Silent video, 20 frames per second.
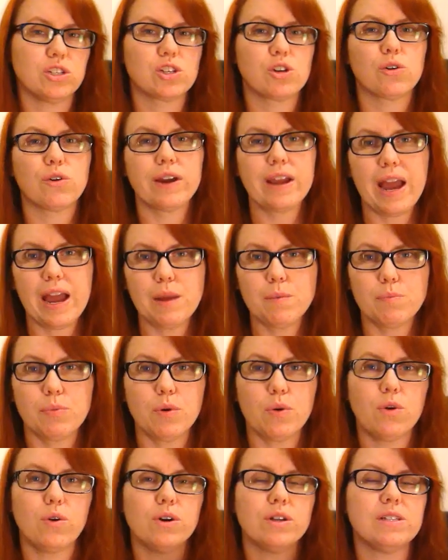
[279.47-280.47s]
Just create
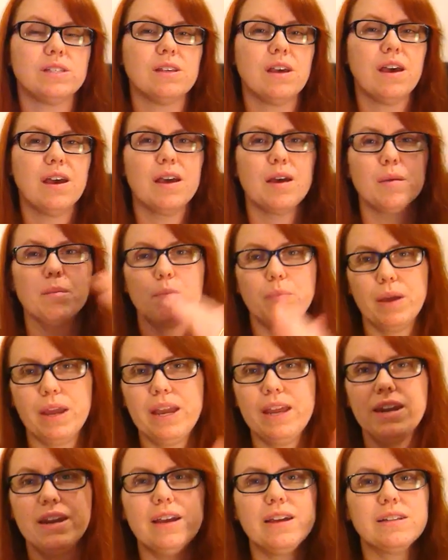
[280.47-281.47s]
boards,
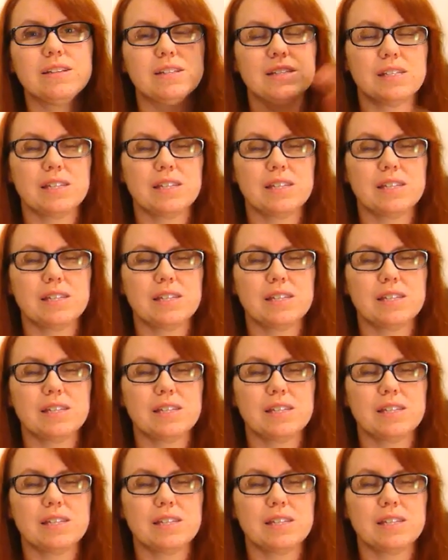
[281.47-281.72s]
pin it,